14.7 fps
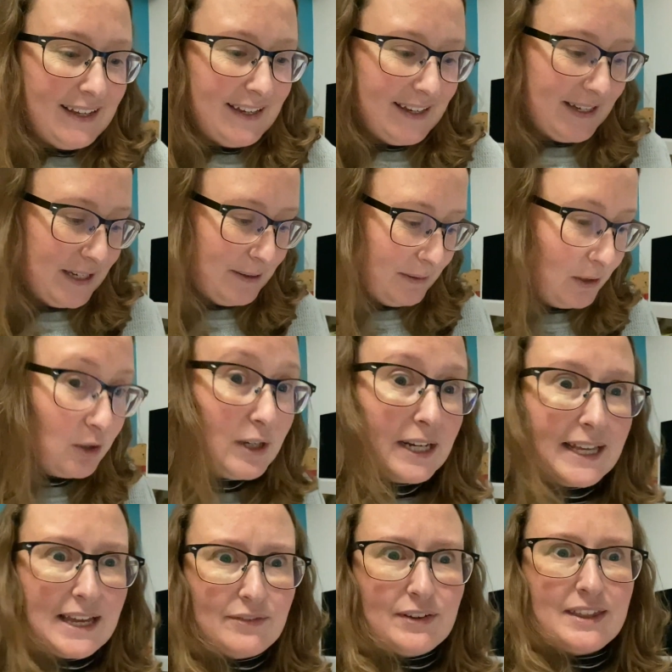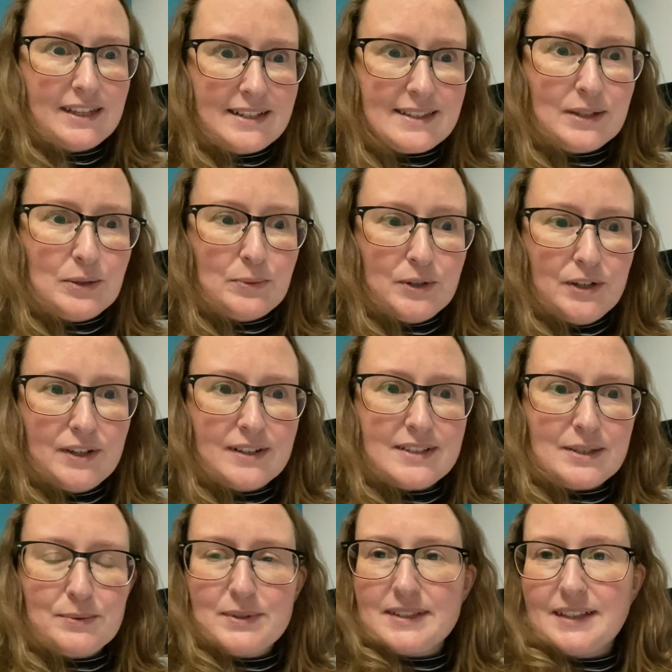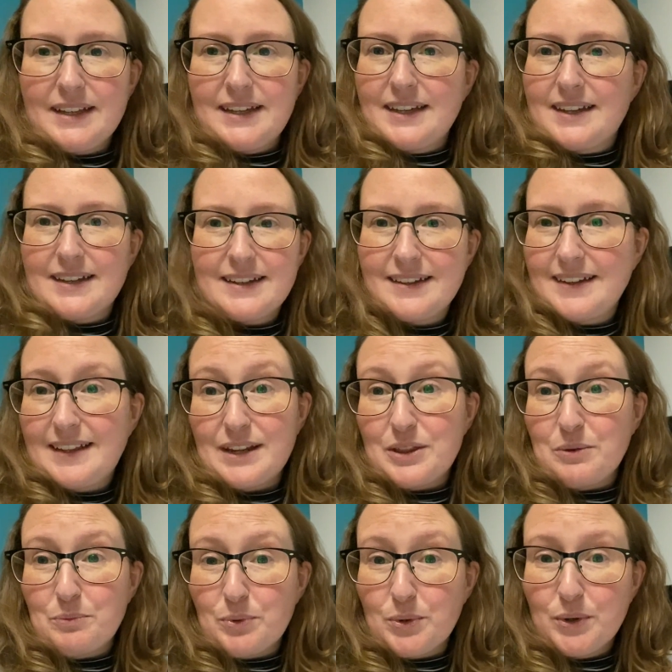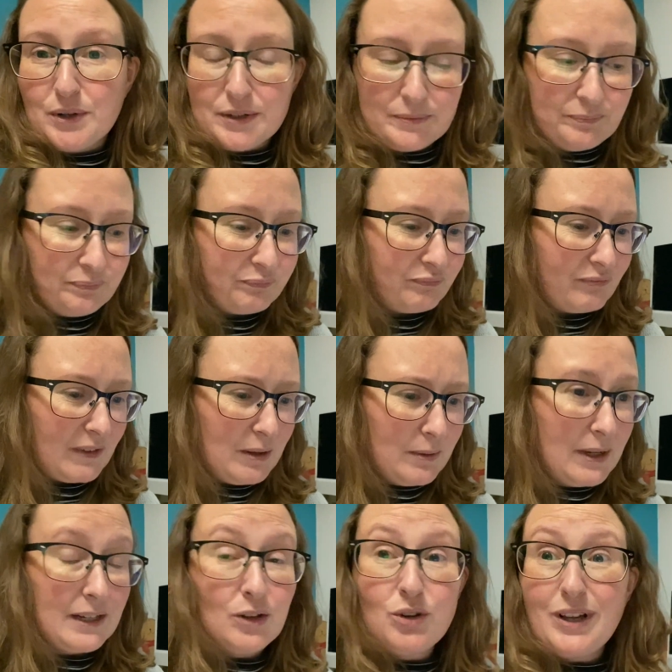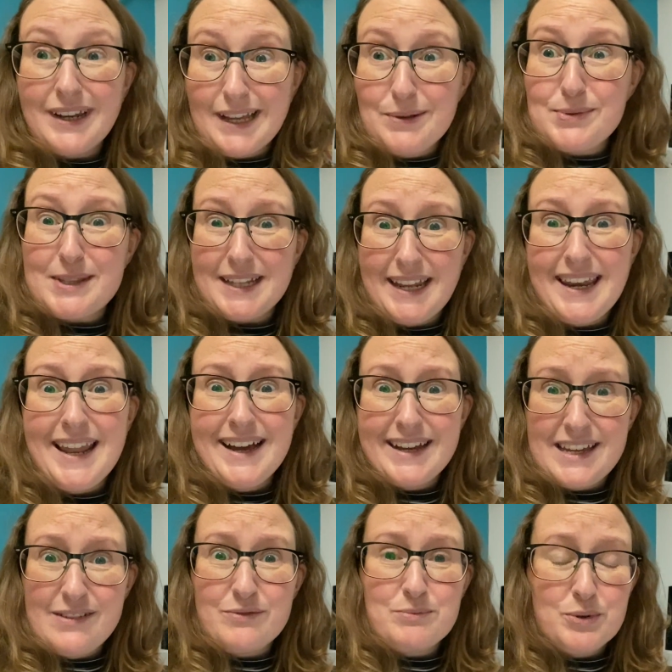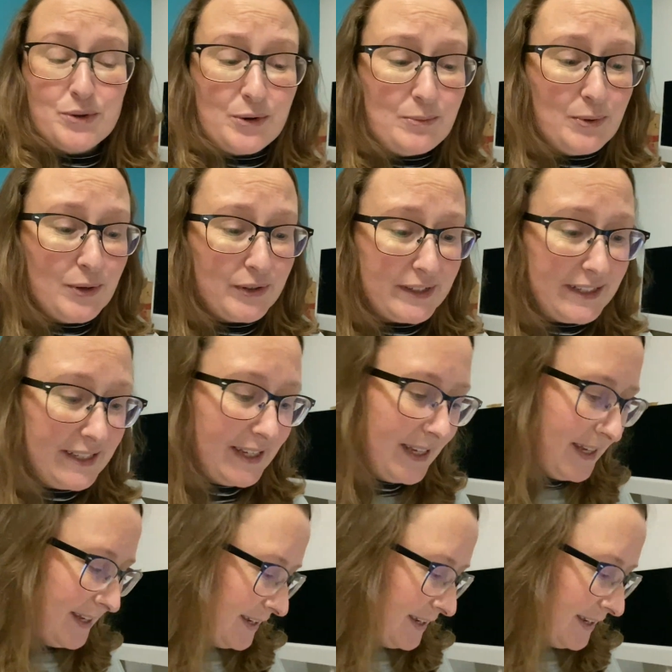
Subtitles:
Luckily everything still works, there wasn't like anything broken, and luckily I'm still alive, more importantly.